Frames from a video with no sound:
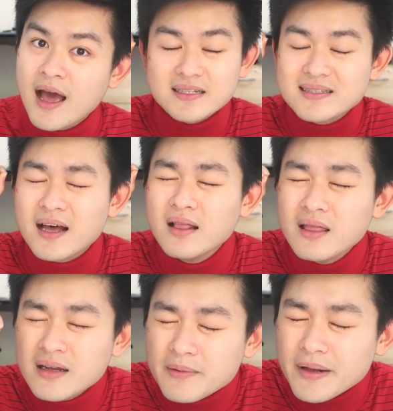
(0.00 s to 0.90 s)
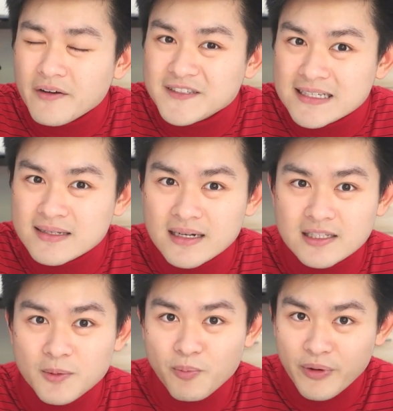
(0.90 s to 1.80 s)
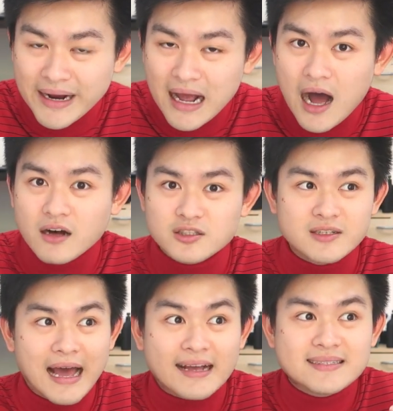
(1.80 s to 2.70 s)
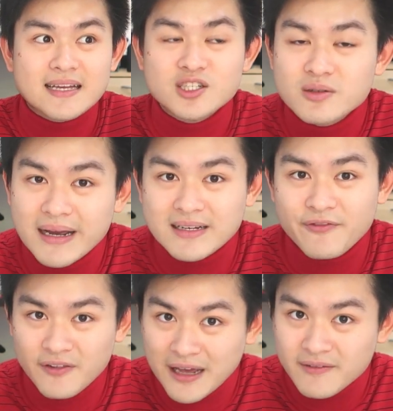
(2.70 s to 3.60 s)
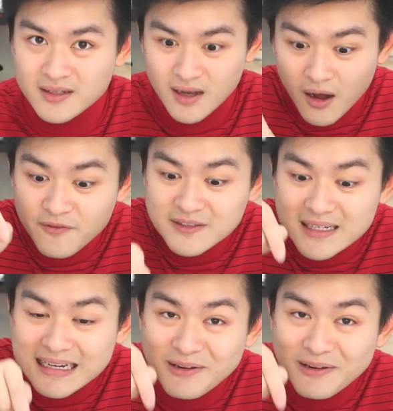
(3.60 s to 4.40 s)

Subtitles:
just a little bit of seasoning to bring out to accentuate the flavors of the